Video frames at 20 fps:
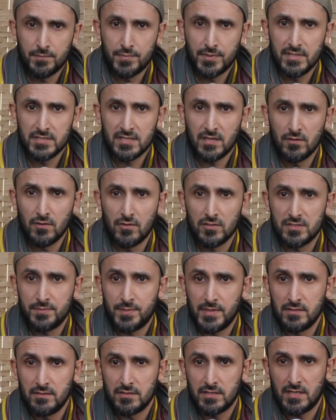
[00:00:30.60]
Praise our Lord
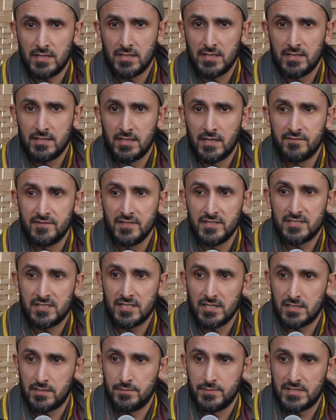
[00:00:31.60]
subhanahu wa ta'ala in every
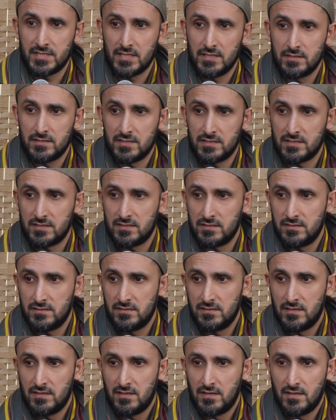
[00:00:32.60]
circumstance.
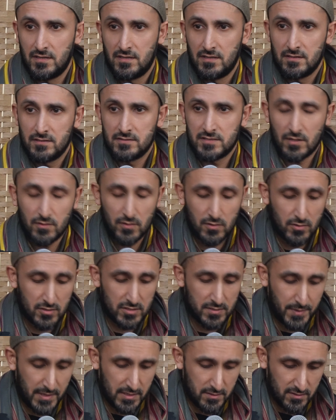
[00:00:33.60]
Because our Lord
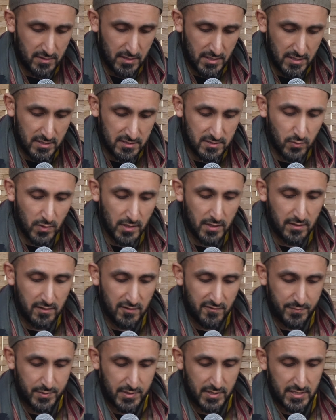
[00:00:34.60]
subhanahu wa ta'ala is worthy
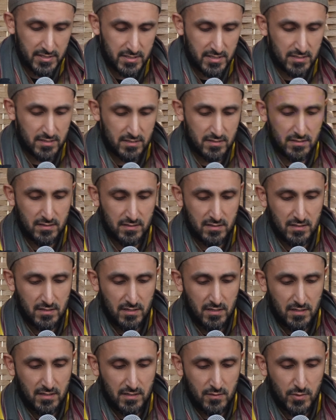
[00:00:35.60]
of praise.
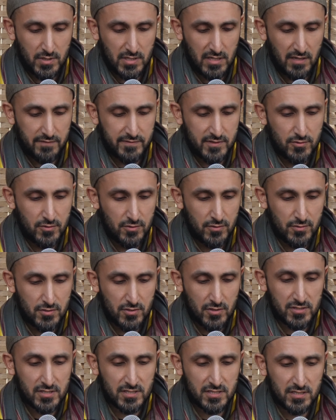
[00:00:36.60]
And we can never do
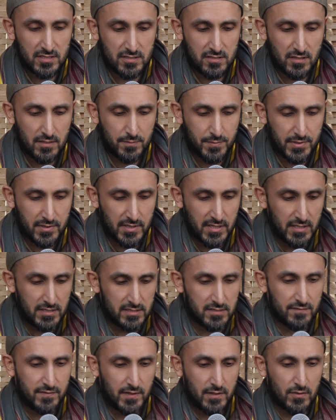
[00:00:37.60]
justice to the
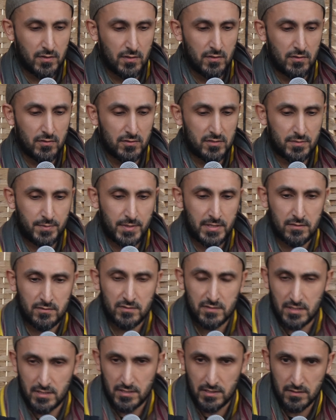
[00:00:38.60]
praise of our Lord
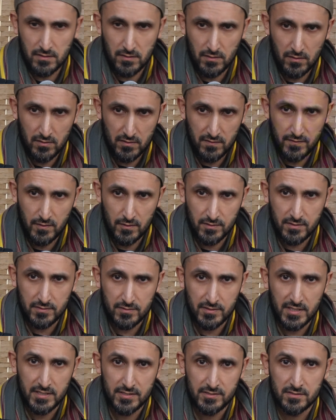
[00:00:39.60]
subhanahu wa ta'ala, the Lord of all
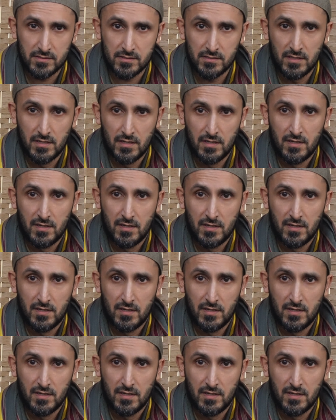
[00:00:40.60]
creation.